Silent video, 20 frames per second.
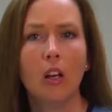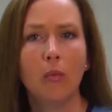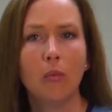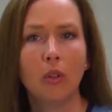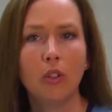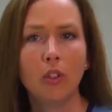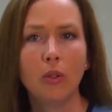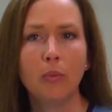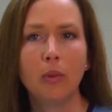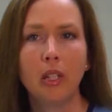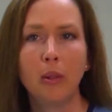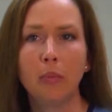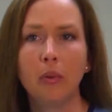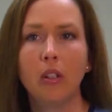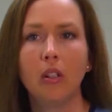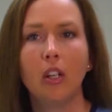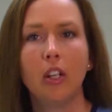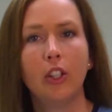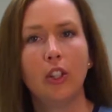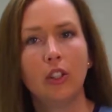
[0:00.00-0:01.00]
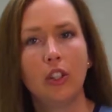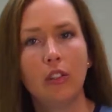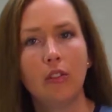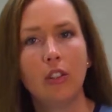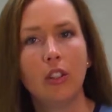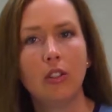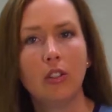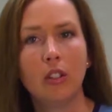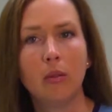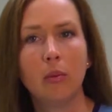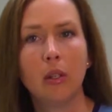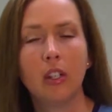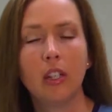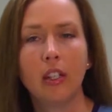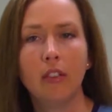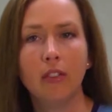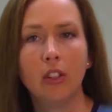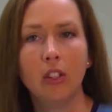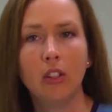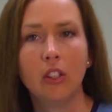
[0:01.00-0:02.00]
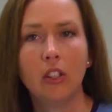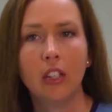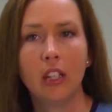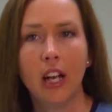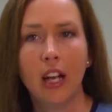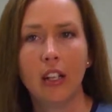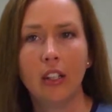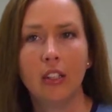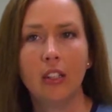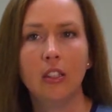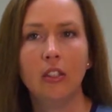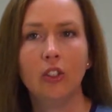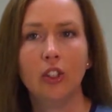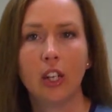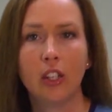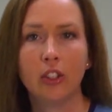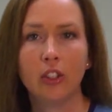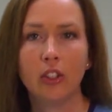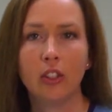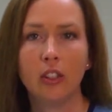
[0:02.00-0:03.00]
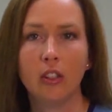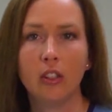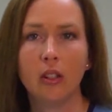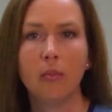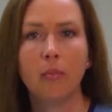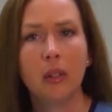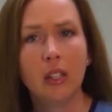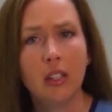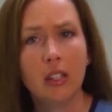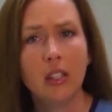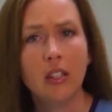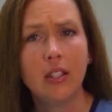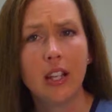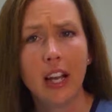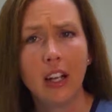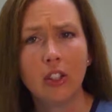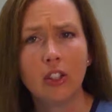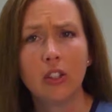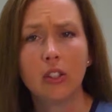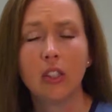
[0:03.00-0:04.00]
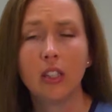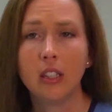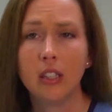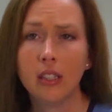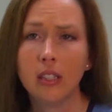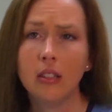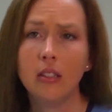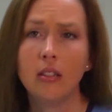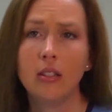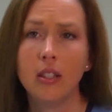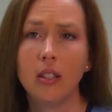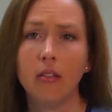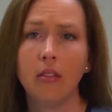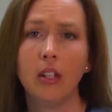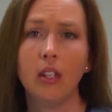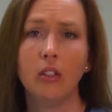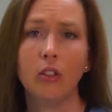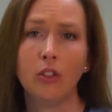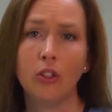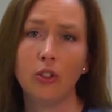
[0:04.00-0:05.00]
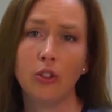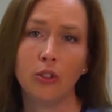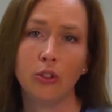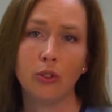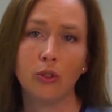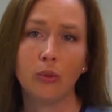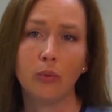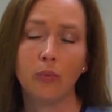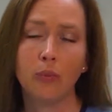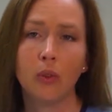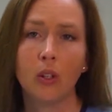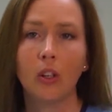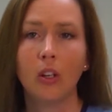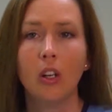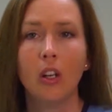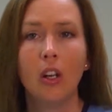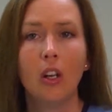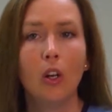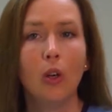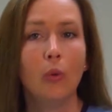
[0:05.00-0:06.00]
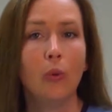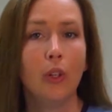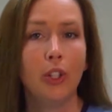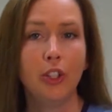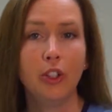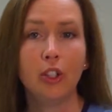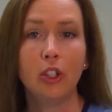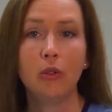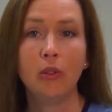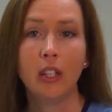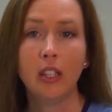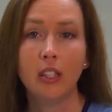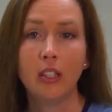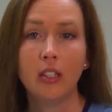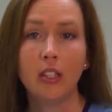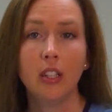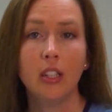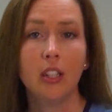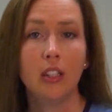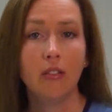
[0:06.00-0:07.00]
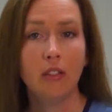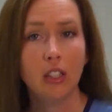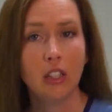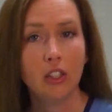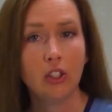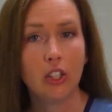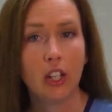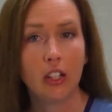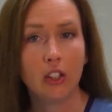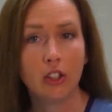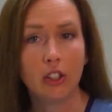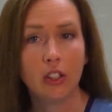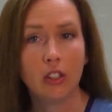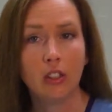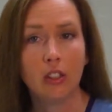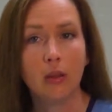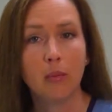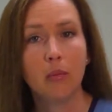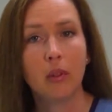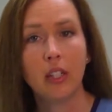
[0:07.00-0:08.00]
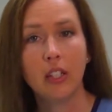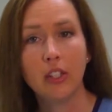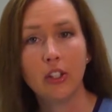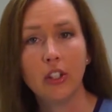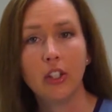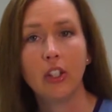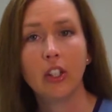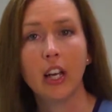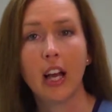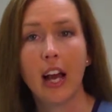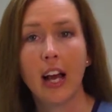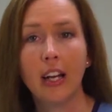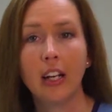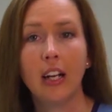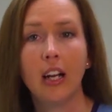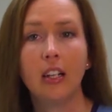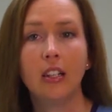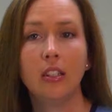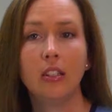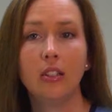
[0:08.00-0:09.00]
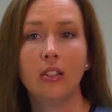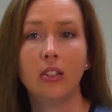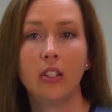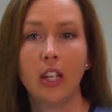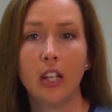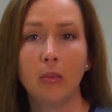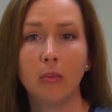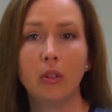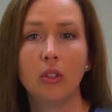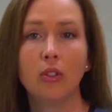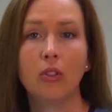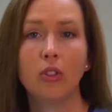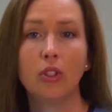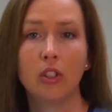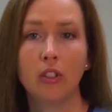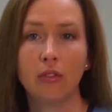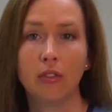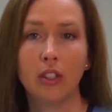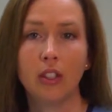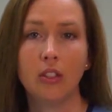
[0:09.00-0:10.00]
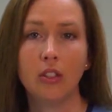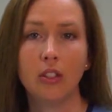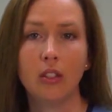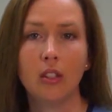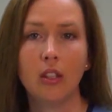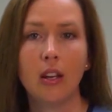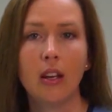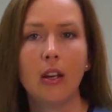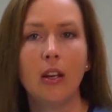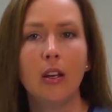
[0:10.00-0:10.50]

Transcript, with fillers: Most people are nervous about giving their cat an injection, but it is actually an easy thing to do. When you are ready to give the injection, place your cat on a stable surface.